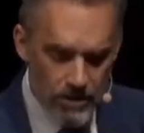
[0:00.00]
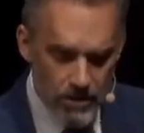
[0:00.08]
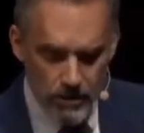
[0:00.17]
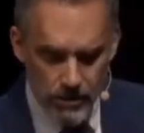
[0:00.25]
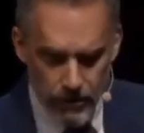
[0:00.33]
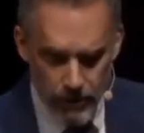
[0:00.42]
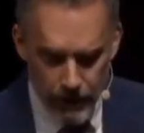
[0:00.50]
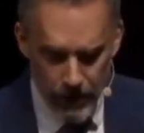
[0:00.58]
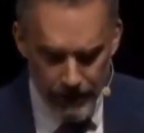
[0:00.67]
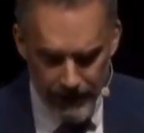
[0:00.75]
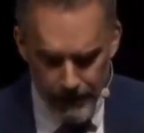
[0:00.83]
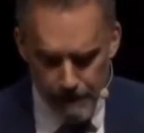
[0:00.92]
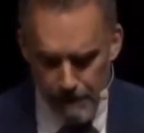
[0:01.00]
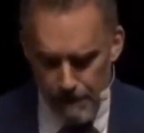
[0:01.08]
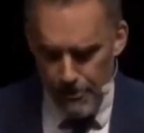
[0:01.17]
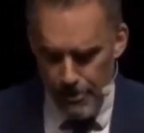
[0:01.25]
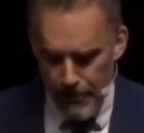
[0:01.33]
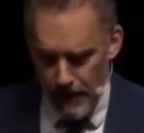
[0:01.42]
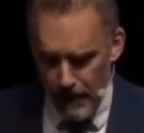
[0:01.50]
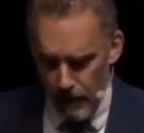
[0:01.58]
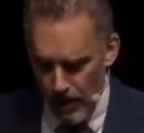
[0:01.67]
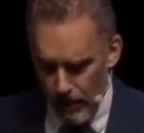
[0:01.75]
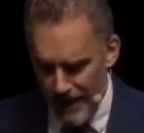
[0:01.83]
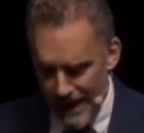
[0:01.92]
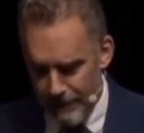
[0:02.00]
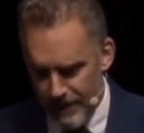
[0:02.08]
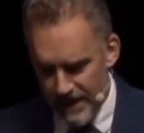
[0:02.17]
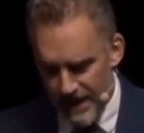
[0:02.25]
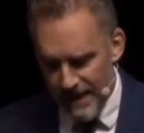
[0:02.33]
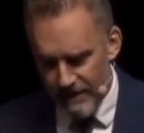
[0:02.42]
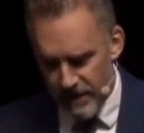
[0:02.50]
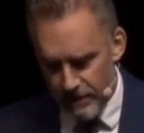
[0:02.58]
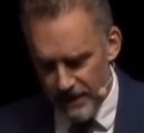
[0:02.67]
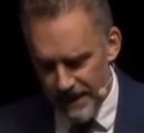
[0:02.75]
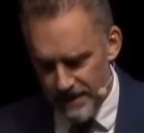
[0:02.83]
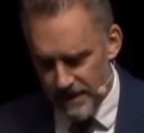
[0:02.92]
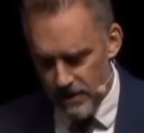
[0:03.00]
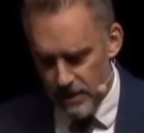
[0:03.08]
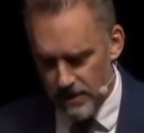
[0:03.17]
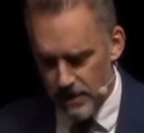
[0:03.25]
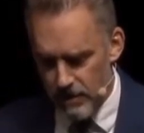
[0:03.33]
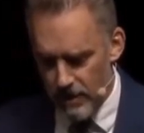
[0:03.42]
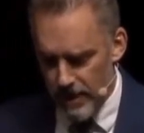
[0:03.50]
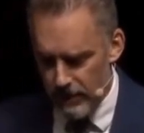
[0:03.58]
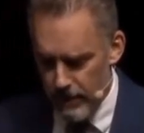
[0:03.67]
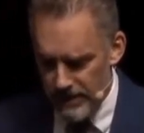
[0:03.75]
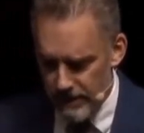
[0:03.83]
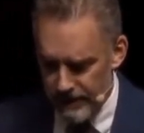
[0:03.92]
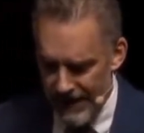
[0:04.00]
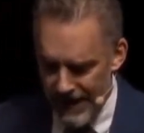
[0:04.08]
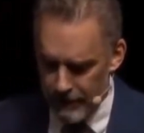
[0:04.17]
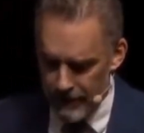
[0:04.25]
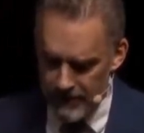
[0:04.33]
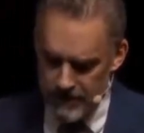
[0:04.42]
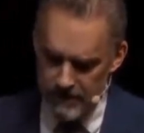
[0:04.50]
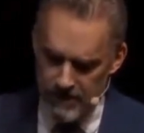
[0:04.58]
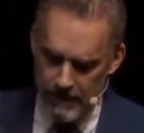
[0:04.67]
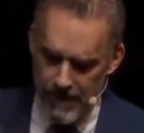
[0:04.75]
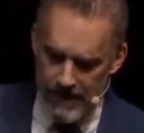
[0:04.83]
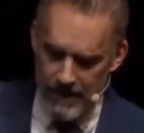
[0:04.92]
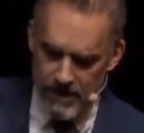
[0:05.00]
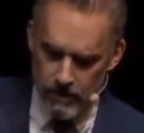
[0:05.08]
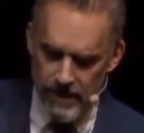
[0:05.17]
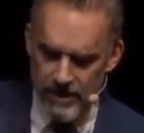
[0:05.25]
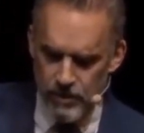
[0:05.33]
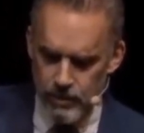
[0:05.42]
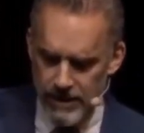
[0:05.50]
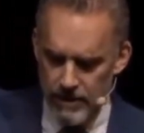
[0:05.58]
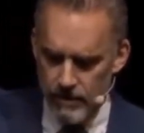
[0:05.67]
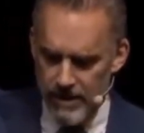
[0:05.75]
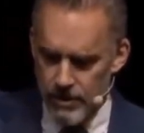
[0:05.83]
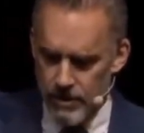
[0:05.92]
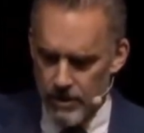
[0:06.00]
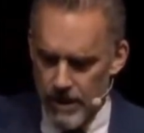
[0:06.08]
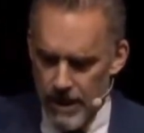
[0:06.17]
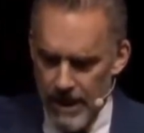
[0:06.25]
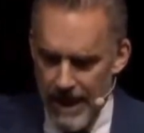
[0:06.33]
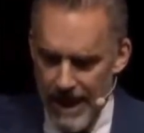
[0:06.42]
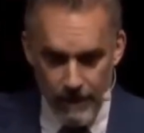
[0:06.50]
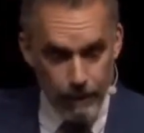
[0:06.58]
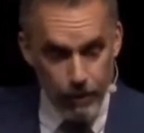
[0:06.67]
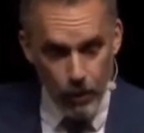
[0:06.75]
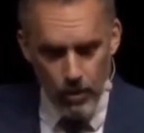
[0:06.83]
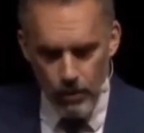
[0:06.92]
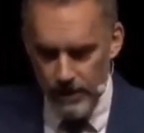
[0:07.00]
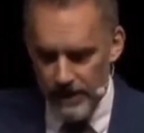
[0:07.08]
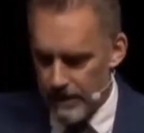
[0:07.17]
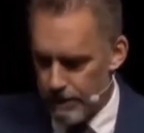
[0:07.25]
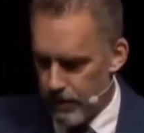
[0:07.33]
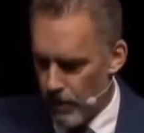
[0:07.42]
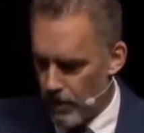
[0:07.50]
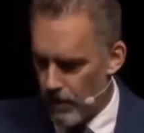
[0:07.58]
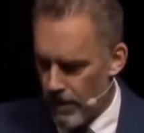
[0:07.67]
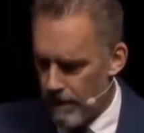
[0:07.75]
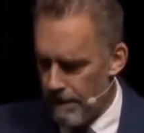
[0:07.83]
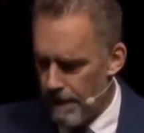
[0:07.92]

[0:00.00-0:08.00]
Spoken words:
also thought that what would happen inevitably as a consequence of capitalism is the rich would get richer and the poor would get poorer.